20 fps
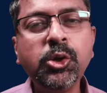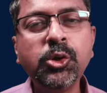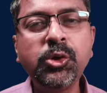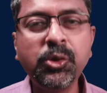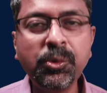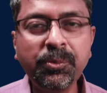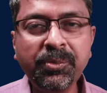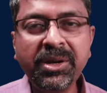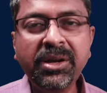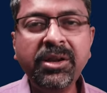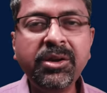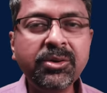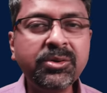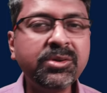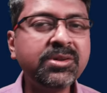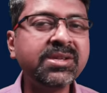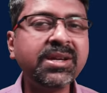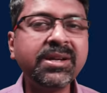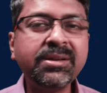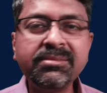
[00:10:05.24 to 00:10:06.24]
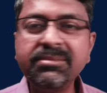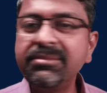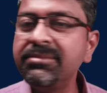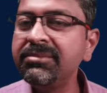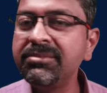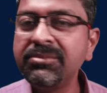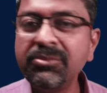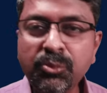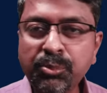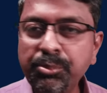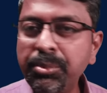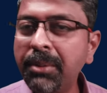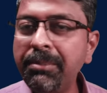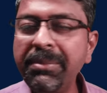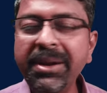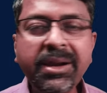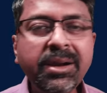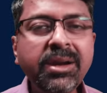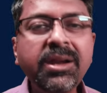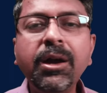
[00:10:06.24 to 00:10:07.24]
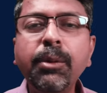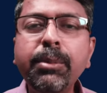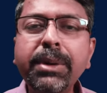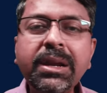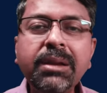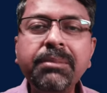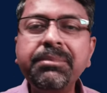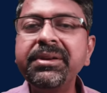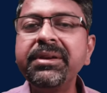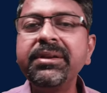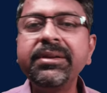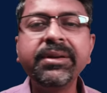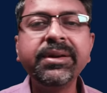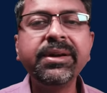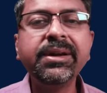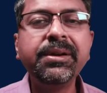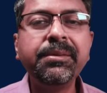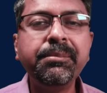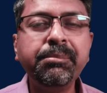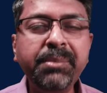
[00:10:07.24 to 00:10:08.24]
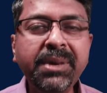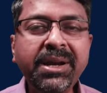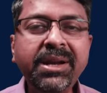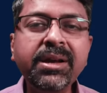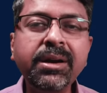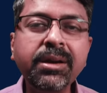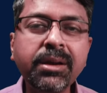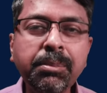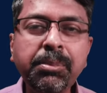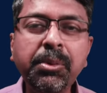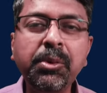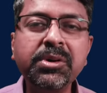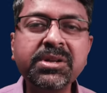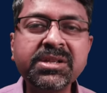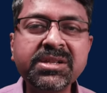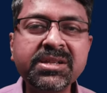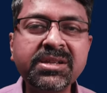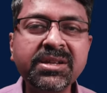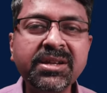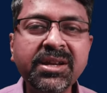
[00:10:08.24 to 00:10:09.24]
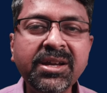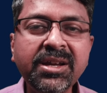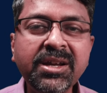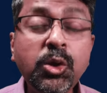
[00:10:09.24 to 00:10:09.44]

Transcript: YouTube videos and publicly available media reports,